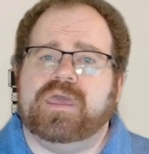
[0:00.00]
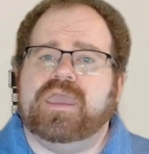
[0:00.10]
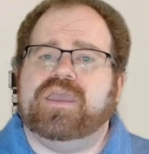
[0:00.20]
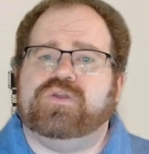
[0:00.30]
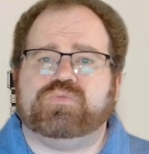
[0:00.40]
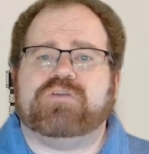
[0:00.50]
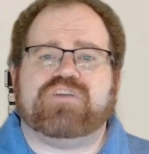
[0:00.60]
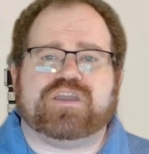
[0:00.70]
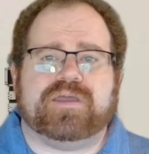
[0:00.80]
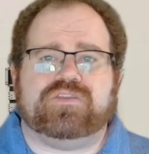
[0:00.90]
Here's what I
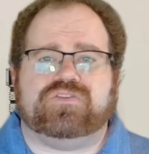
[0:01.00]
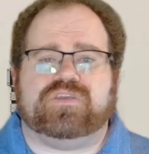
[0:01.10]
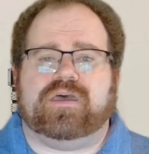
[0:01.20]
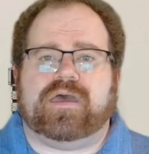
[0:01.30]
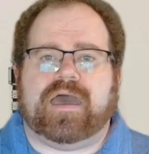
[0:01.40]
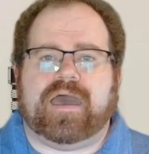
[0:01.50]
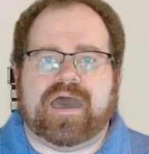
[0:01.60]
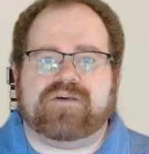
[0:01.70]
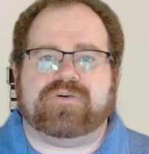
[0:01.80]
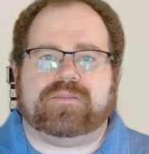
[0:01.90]
recommend to
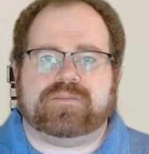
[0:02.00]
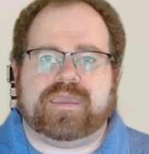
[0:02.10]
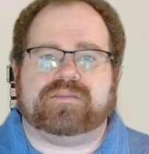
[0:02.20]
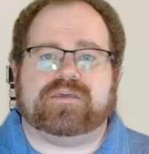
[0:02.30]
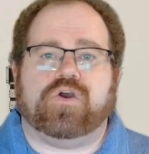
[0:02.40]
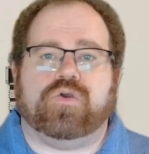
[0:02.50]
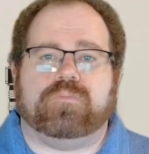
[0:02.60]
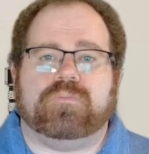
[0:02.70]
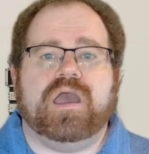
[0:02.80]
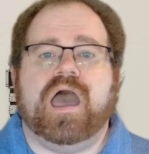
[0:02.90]
have on hand at home.
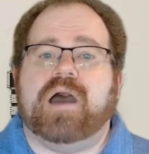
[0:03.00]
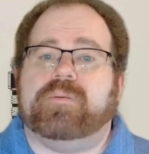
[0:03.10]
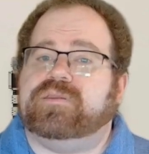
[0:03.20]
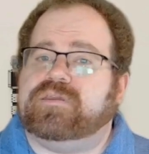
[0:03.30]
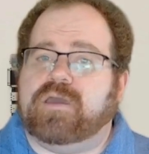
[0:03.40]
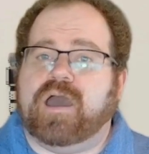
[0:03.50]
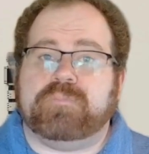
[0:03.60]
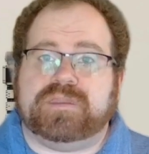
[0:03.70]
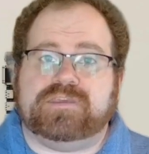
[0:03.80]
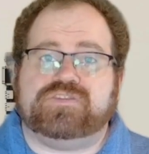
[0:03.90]
A
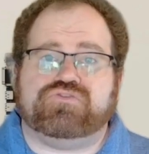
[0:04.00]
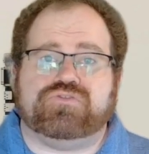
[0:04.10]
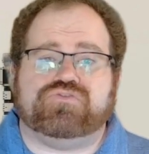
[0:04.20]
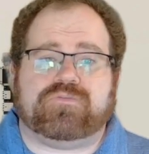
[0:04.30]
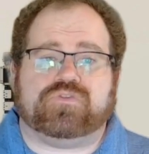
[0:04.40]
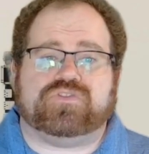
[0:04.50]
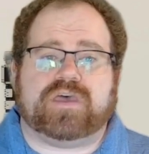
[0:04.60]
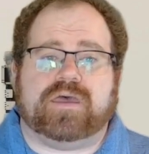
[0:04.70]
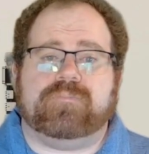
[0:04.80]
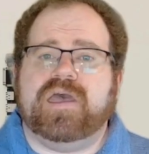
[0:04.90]
mini screwdriver
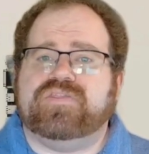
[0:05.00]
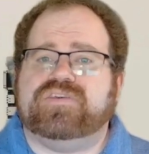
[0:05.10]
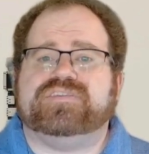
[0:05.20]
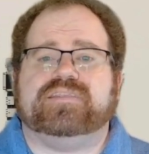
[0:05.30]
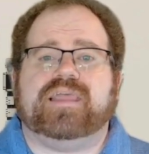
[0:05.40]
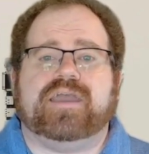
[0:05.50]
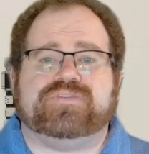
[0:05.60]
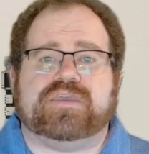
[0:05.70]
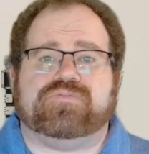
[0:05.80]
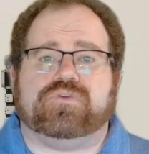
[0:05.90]
set. This is a
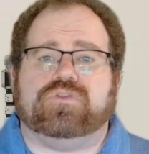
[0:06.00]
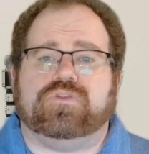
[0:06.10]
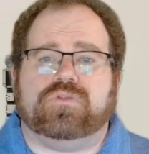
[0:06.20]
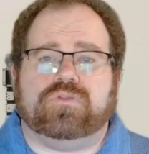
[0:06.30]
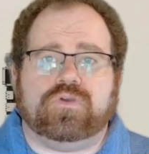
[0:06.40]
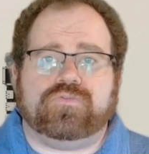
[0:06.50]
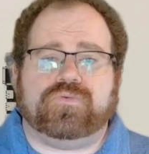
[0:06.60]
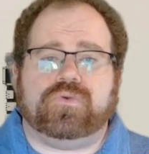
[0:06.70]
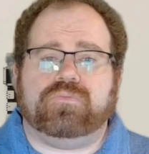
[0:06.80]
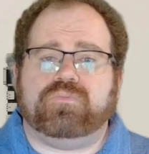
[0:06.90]
lifesaver, and look
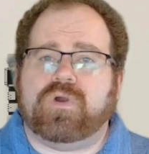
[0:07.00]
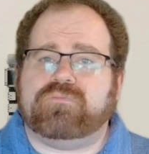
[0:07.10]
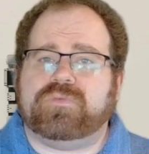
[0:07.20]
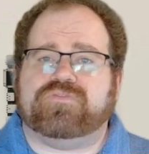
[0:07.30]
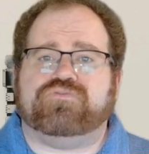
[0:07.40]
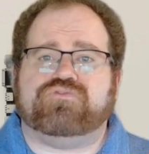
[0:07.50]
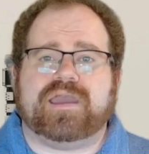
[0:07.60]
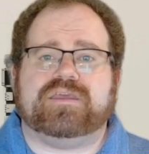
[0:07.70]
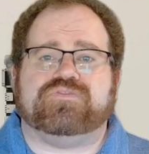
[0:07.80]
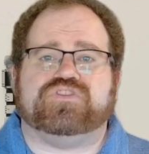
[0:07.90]
for one with a
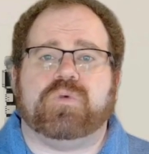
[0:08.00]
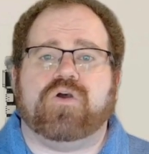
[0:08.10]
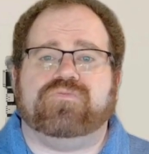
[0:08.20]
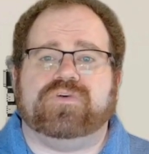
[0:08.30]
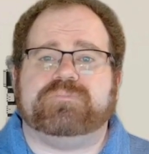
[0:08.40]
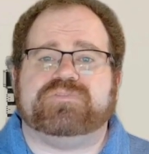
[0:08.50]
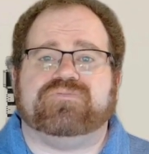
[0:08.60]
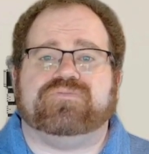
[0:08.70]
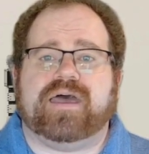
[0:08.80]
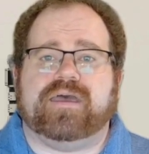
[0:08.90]
variety of small Phillips
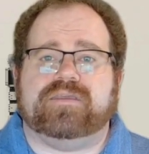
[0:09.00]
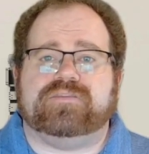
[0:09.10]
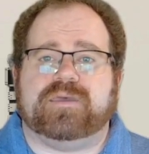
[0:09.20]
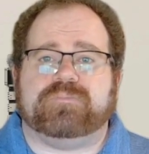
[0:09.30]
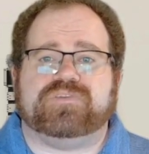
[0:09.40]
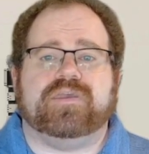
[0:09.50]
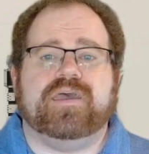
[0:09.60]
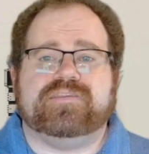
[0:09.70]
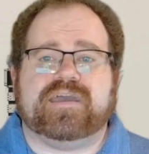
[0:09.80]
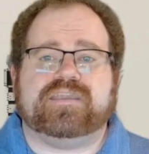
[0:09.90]
and flathead tips.
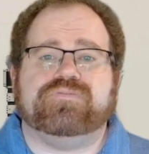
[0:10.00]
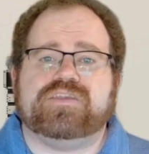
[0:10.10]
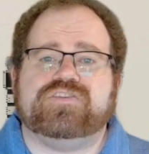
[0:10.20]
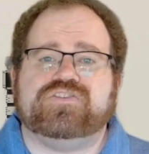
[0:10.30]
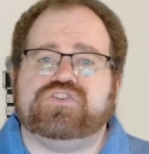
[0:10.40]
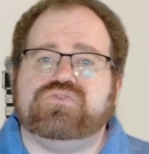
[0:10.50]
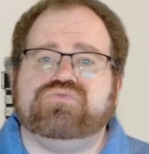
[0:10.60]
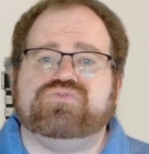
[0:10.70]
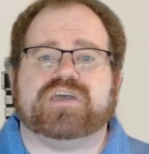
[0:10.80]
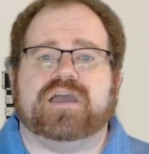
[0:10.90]
Tech devices
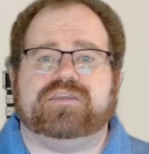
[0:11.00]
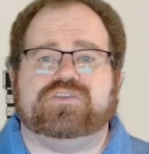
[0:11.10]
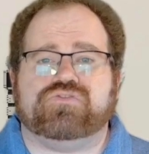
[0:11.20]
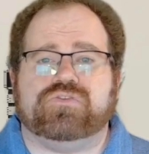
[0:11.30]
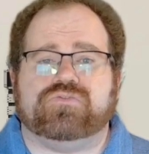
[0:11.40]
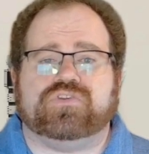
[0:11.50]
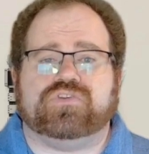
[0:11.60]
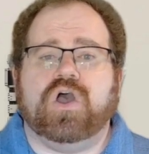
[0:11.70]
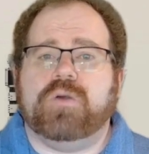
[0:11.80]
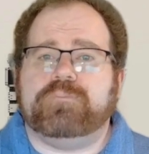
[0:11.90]
use tiny screws.
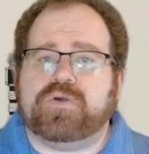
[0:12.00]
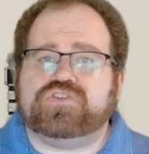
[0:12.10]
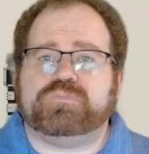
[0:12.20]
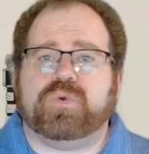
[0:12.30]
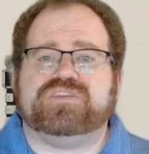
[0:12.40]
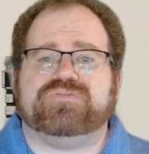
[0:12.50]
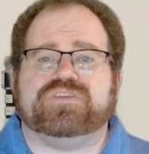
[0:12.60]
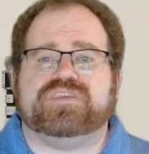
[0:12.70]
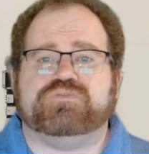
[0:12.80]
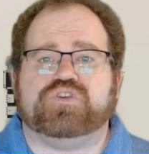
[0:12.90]
Bonus points if the
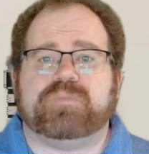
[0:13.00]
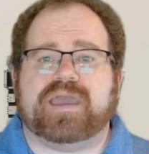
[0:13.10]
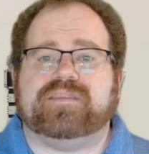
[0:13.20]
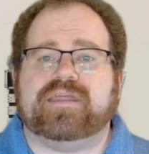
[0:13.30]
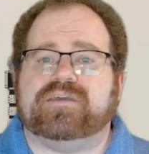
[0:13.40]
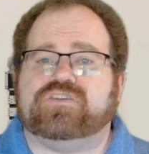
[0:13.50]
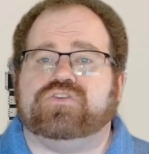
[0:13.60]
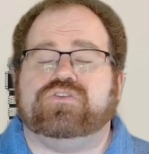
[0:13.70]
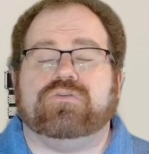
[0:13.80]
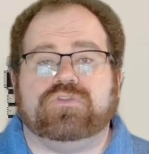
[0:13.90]
tips are magnetic so
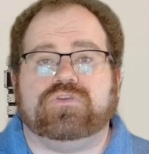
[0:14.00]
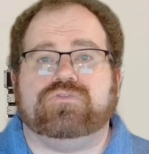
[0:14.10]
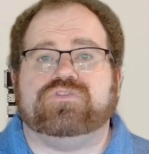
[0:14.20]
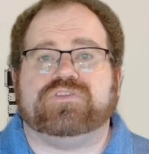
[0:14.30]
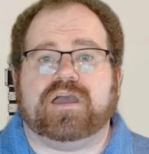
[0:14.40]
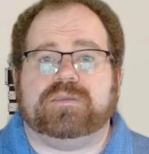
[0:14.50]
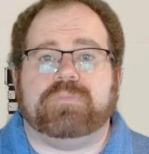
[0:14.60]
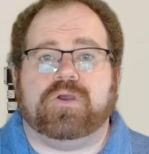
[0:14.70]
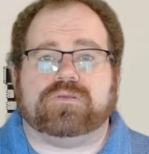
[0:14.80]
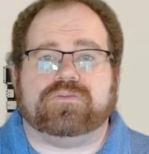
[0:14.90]
you don't lose tiny
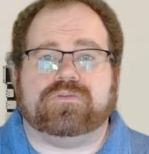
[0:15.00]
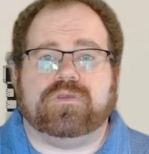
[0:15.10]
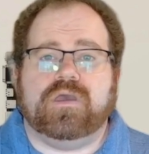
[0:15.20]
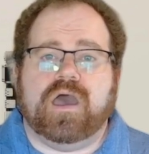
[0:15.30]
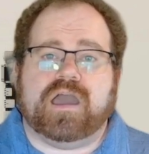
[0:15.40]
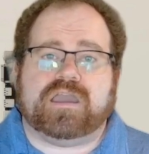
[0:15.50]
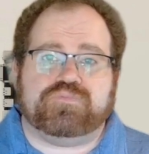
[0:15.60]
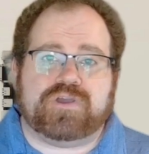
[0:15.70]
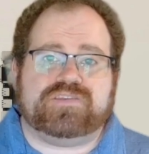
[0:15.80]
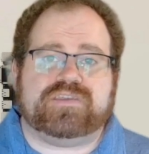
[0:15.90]
parts. A
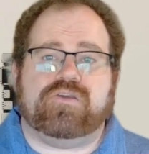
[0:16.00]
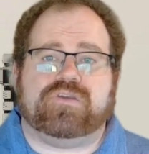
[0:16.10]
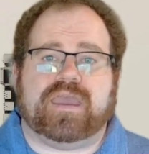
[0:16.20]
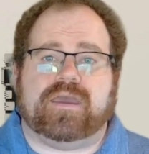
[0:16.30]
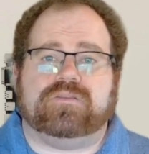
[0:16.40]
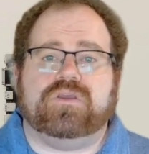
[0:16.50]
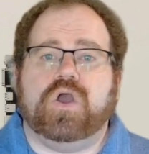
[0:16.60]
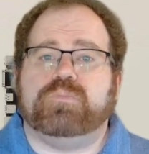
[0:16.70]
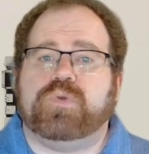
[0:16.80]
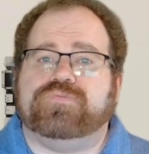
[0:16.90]
compressed air can,
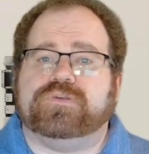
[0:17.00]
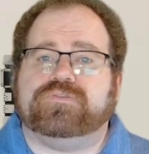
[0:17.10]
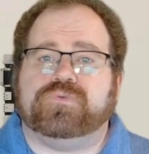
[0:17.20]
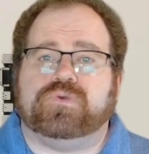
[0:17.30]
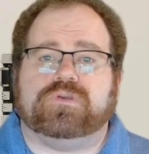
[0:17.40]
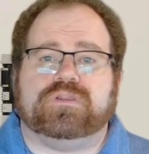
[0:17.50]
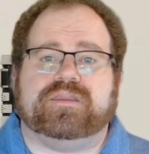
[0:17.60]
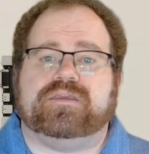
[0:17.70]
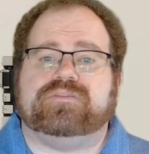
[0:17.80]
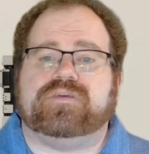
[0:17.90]
perfect for
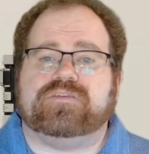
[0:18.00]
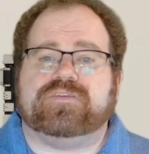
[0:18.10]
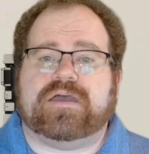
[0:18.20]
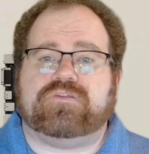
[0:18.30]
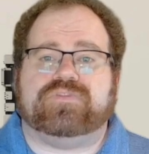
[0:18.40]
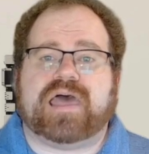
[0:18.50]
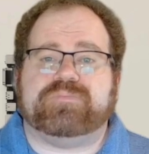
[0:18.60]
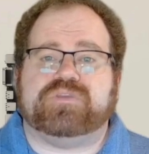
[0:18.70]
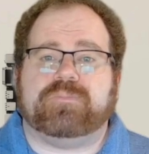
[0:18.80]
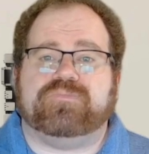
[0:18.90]
cleaning dust out of
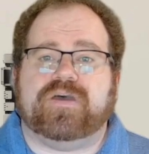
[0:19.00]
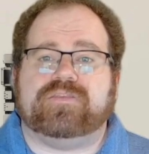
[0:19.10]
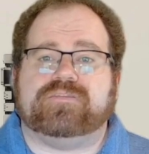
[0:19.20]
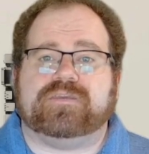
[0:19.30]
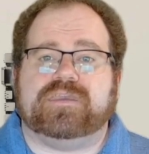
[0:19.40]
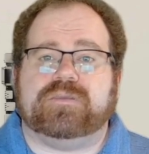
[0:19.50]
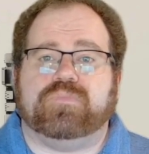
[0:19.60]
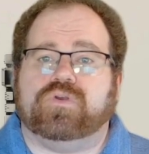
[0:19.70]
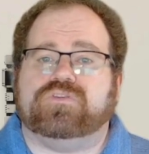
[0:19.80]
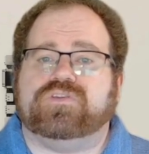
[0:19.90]
laptop vents and
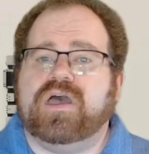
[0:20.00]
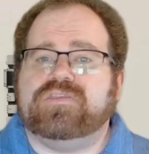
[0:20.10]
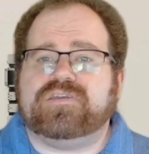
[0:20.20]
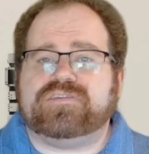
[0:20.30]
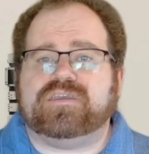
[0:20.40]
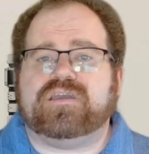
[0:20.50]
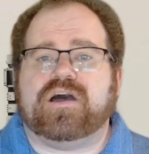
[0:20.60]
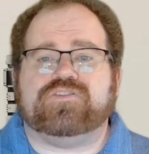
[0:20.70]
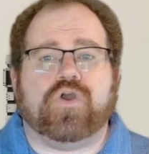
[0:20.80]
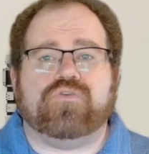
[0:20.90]
keyboards, thus can
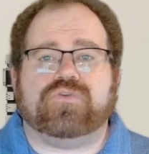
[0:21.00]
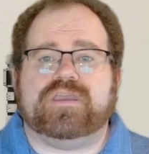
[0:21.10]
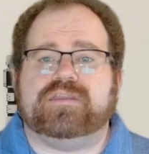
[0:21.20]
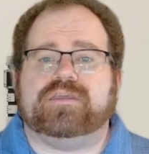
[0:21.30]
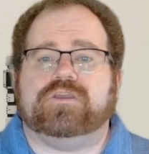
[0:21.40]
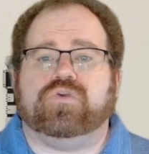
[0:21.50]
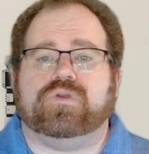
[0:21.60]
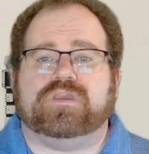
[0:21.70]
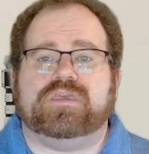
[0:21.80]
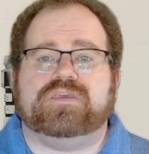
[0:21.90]
cause overheating
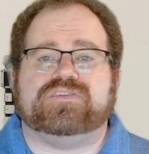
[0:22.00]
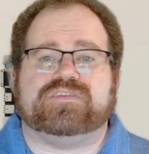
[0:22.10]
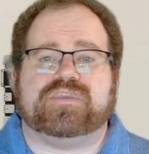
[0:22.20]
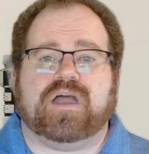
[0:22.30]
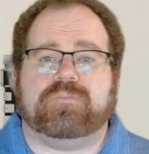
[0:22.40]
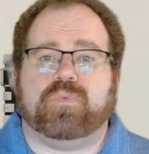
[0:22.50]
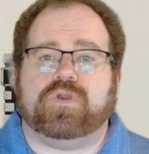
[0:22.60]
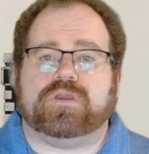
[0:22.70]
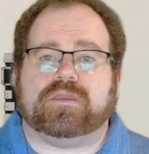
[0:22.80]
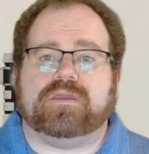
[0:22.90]
or keys to stop
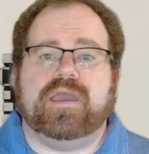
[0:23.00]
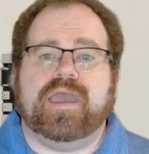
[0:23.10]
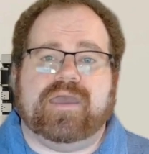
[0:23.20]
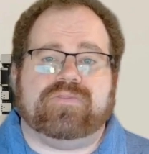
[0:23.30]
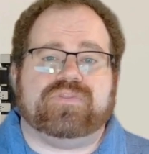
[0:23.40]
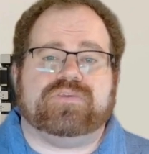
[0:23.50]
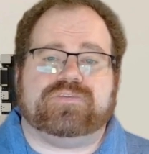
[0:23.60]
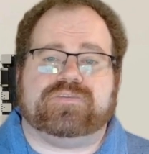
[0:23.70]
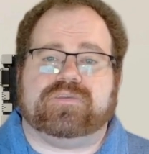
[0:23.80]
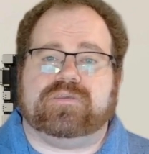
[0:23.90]
working. And this
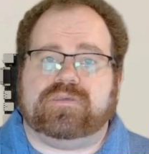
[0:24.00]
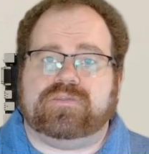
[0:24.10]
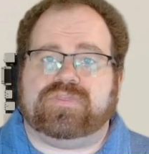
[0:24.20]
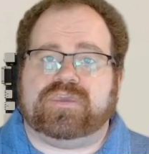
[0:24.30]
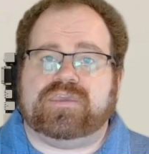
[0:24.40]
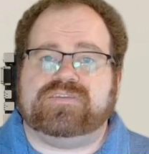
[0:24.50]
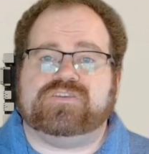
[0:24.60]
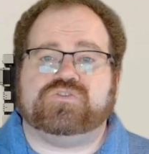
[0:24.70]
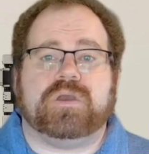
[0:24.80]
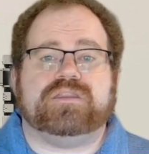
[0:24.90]
is the
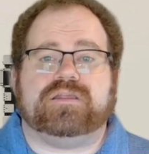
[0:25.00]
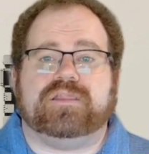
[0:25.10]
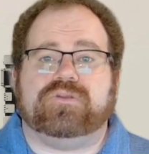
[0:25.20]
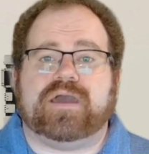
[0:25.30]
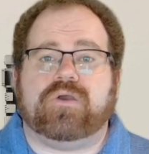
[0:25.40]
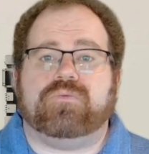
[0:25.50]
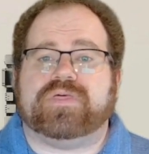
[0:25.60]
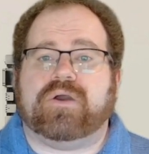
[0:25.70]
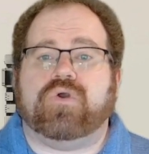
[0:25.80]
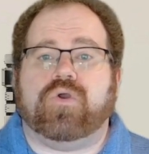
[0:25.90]
easiest way to clear it out
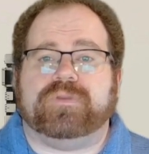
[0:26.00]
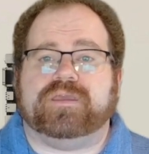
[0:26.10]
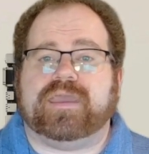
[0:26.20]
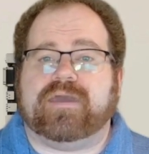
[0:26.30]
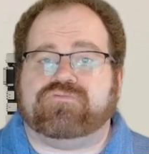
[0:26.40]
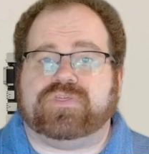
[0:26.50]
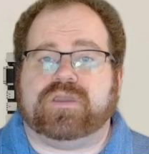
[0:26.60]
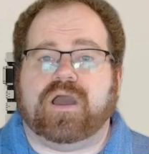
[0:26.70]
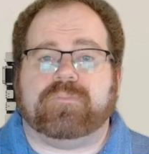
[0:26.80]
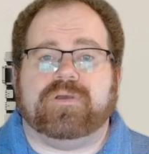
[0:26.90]
without opening everything
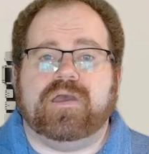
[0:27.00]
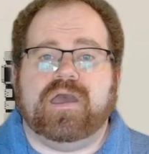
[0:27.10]
up.